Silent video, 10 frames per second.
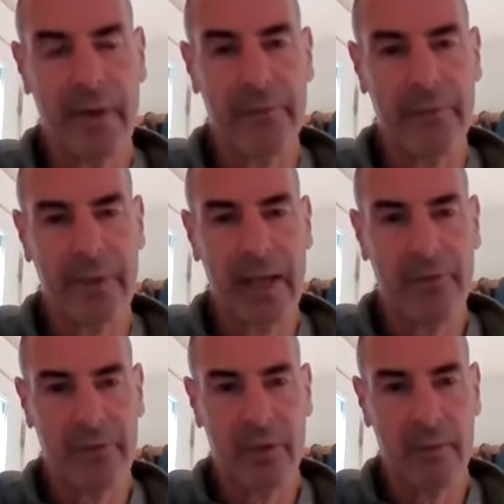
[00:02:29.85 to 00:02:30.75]
if
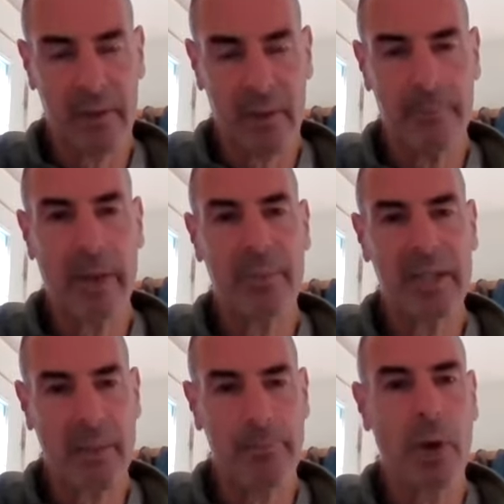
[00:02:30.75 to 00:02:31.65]
the bump
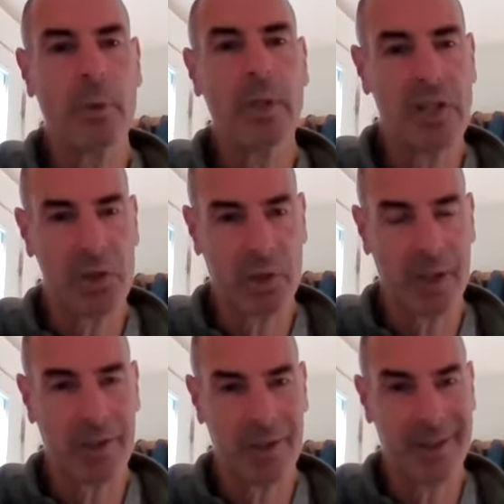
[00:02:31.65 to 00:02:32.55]
is a bony
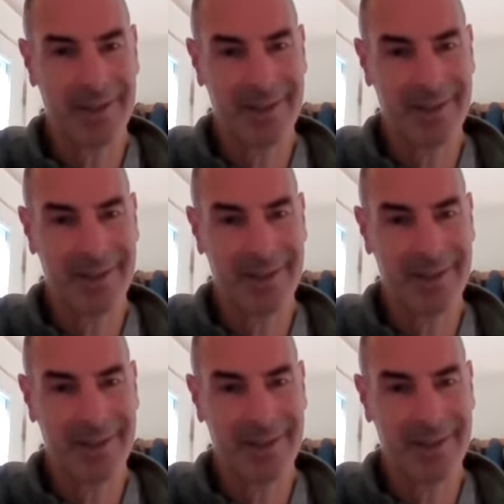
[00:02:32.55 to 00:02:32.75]
structure.